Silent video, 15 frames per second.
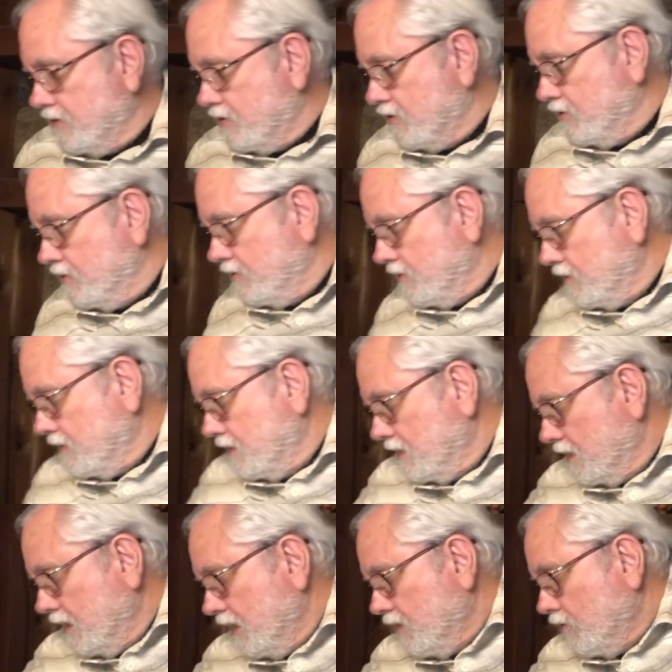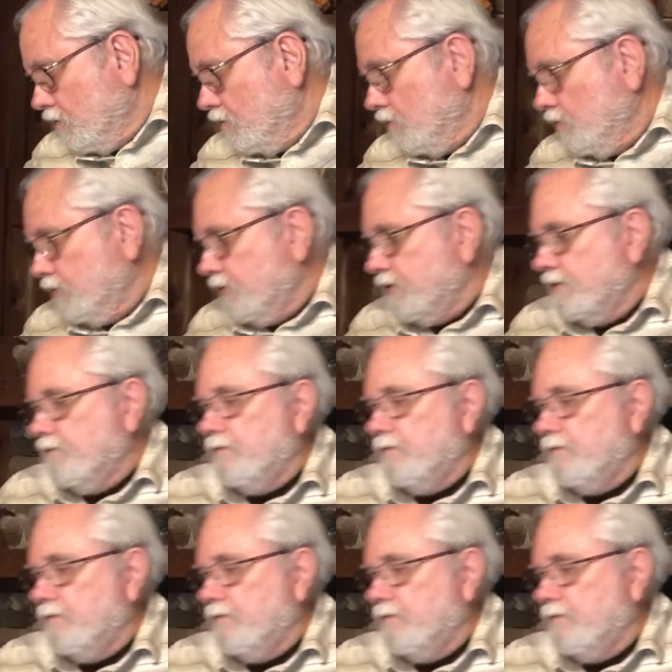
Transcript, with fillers: to an old